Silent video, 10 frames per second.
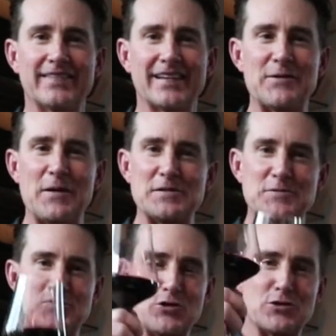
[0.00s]
Anyways,
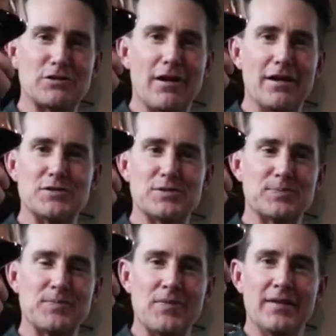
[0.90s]
cheers, guys.
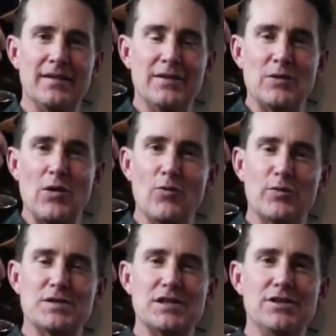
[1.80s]
Hope
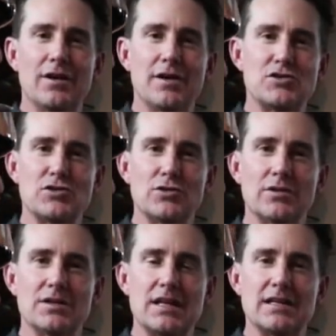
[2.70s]
to see you guys soon,
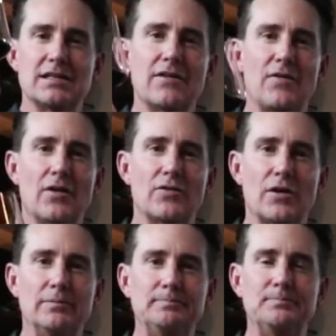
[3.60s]
and stay safe out
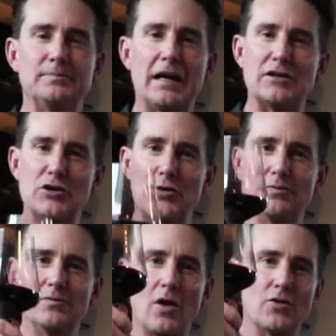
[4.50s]
there. Thank you
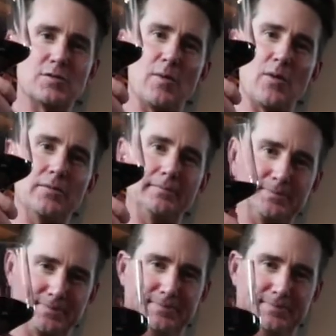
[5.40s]
for all the support.